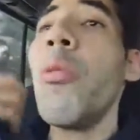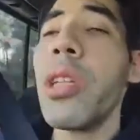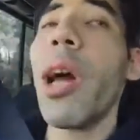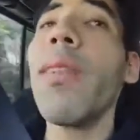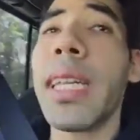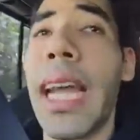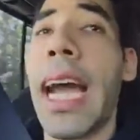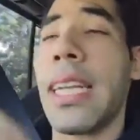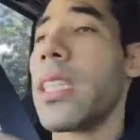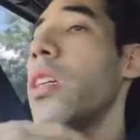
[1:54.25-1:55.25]
What's up with the
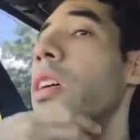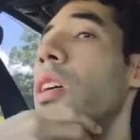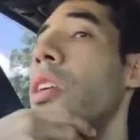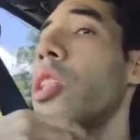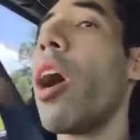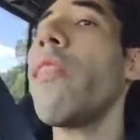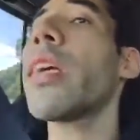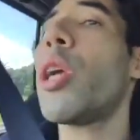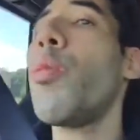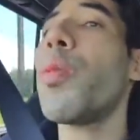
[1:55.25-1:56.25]
cast?
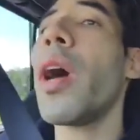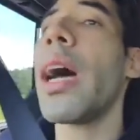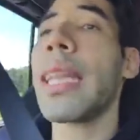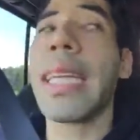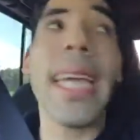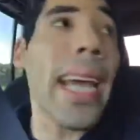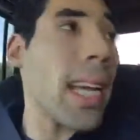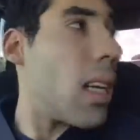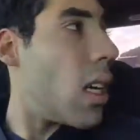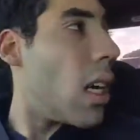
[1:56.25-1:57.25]
Donald Cooper at the King.